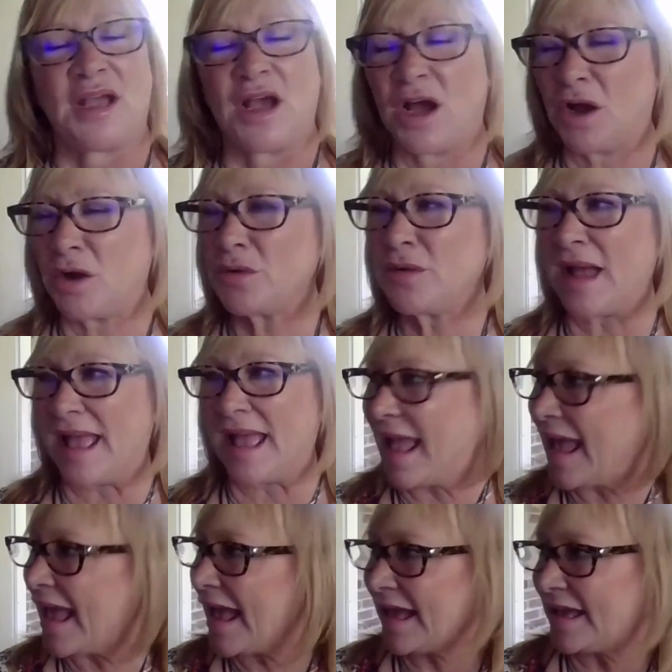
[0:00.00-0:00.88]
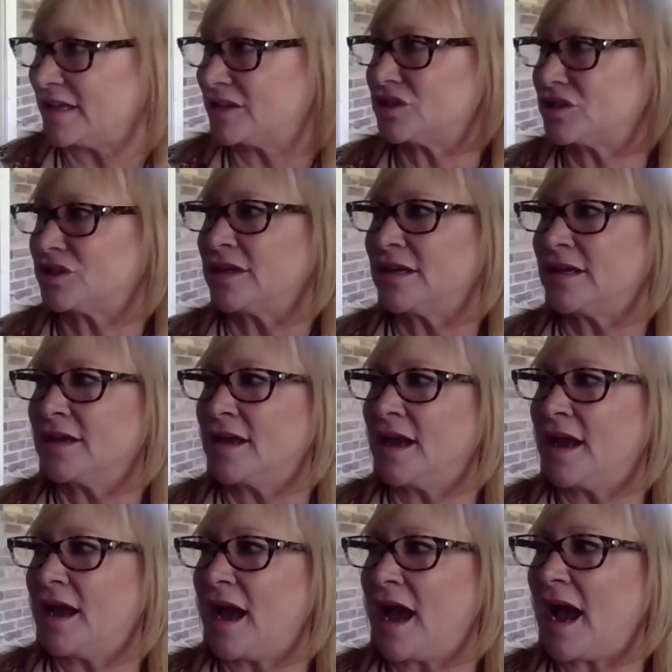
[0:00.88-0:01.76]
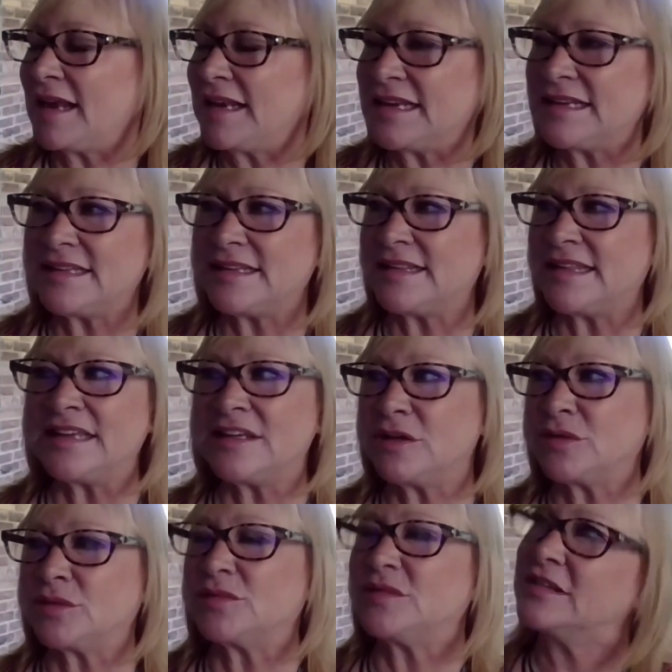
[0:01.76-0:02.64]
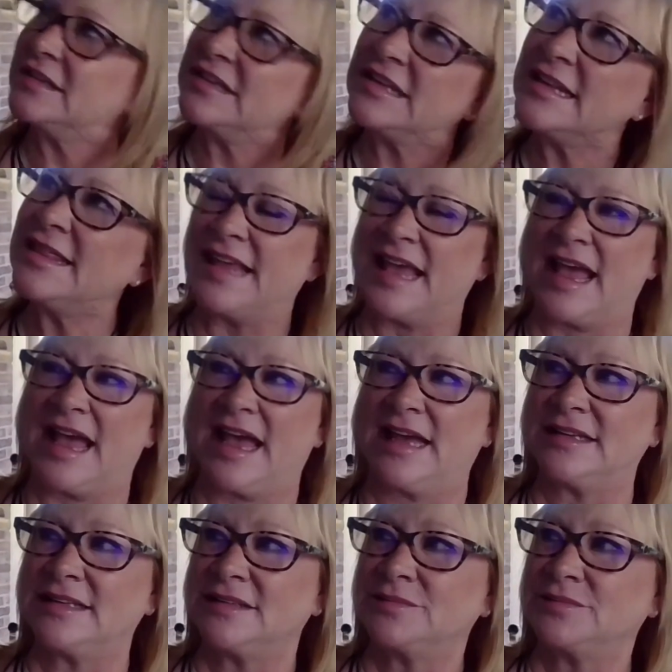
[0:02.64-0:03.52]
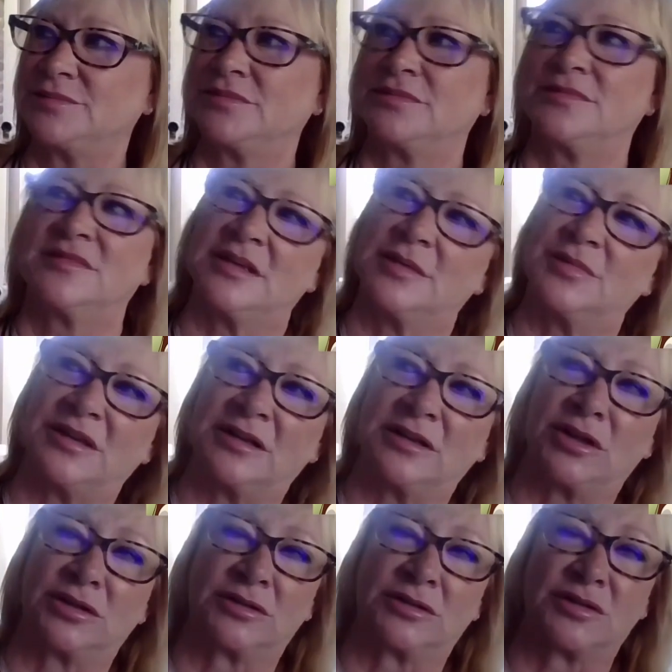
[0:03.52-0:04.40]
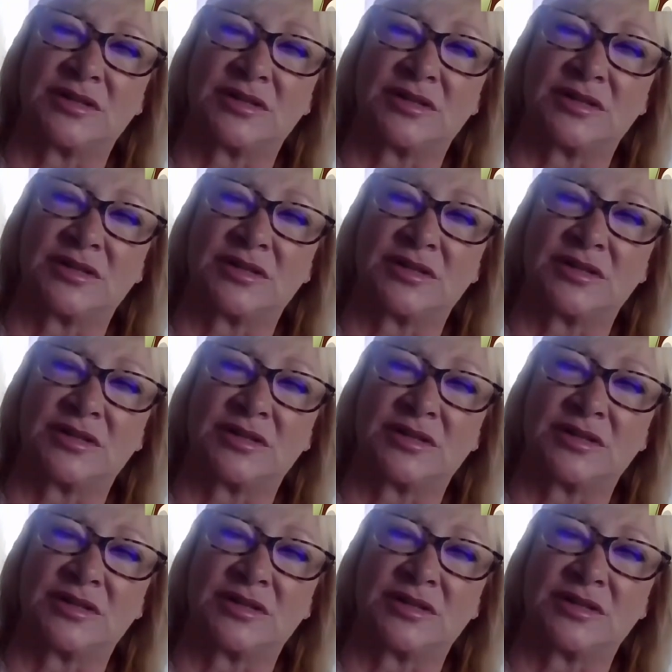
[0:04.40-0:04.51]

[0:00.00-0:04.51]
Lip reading: Oh, Ash, I didn't think you did that. Something along those